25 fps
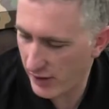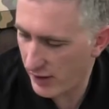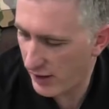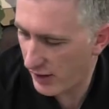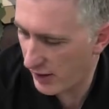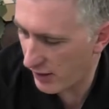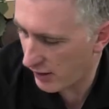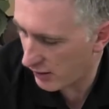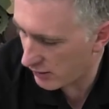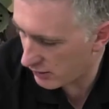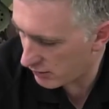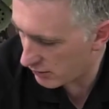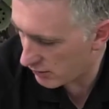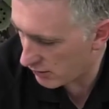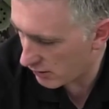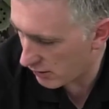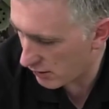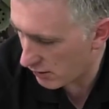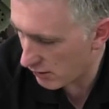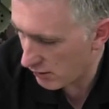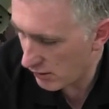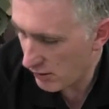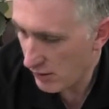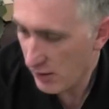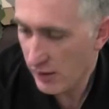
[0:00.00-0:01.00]
and
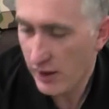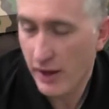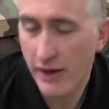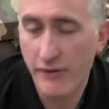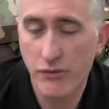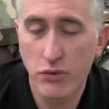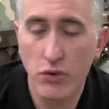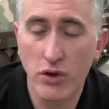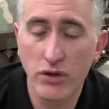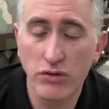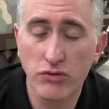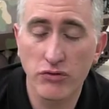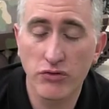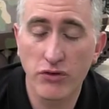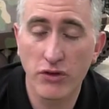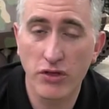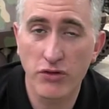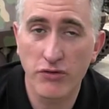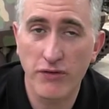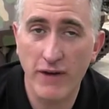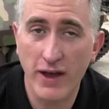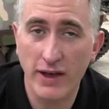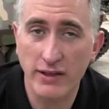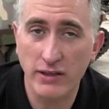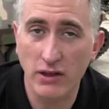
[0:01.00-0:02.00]
if it wasn't for the
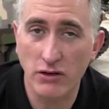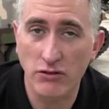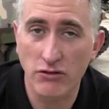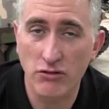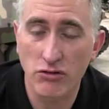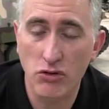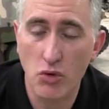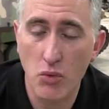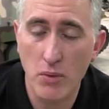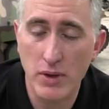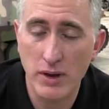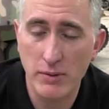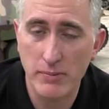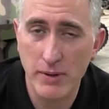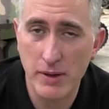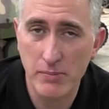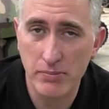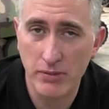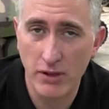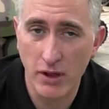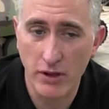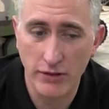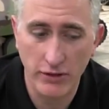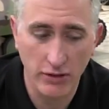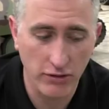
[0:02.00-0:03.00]
fact that there are so many
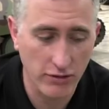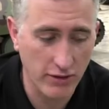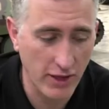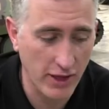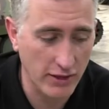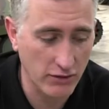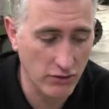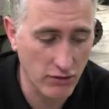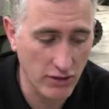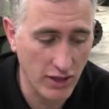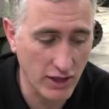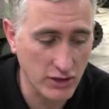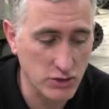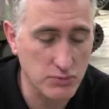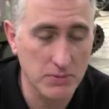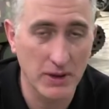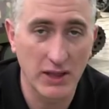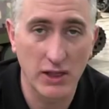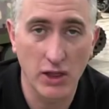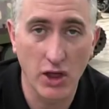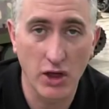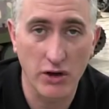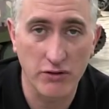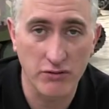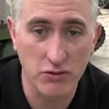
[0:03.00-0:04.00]
people on this tank, there's actually
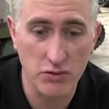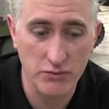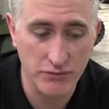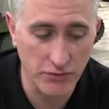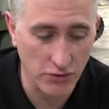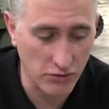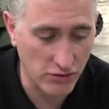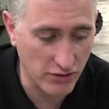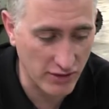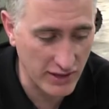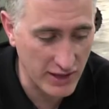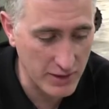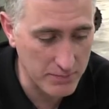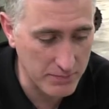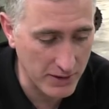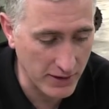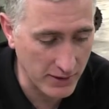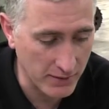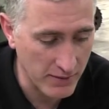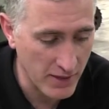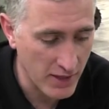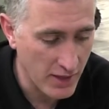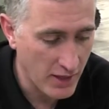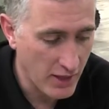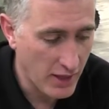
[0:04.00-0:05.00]
a lot of room for
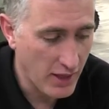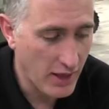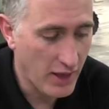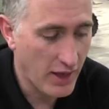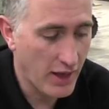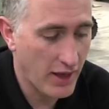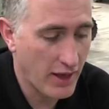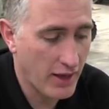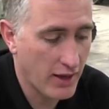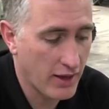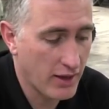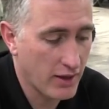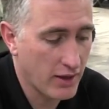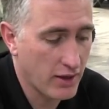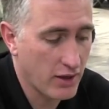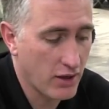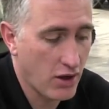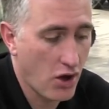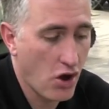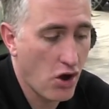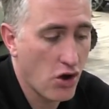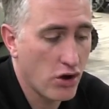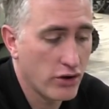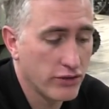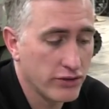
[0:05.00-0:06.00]
sleeping.
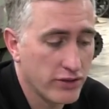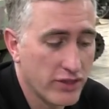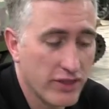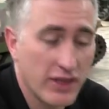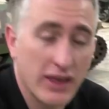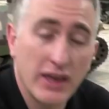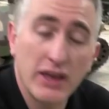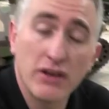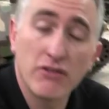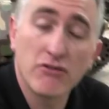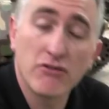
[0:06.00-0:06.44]
On the